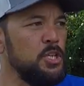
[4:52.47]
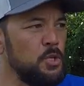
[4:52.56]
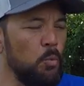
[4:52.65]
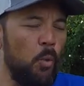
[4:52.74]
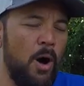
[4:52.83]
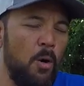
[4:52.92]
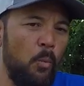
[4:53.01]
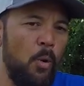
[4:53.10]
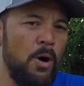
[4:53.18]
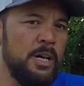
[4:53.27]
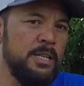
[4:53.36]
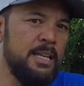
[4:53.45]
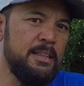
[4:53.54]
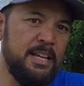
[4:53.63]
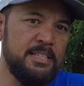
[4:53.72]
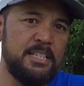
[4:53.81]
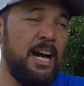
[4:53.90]
You want one
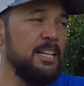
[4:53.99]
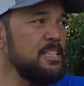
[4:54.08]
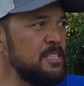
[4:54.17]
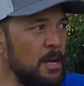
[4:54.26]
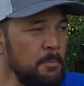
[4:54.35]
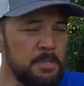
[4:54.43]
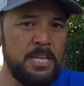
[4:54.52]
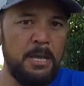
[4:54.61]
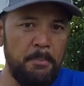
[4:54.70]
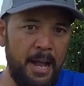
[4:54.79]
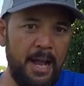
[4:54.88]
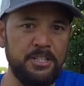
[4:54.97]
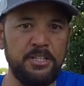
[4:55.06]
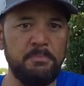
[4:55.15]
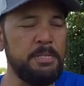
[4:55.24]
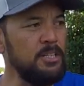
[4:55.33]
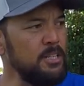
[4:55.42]
that's got some tip
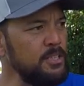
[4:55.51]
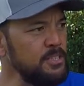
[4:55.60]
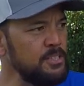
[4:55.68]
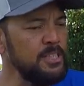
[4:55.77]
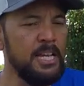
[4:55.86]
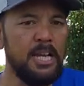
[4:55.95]
action, because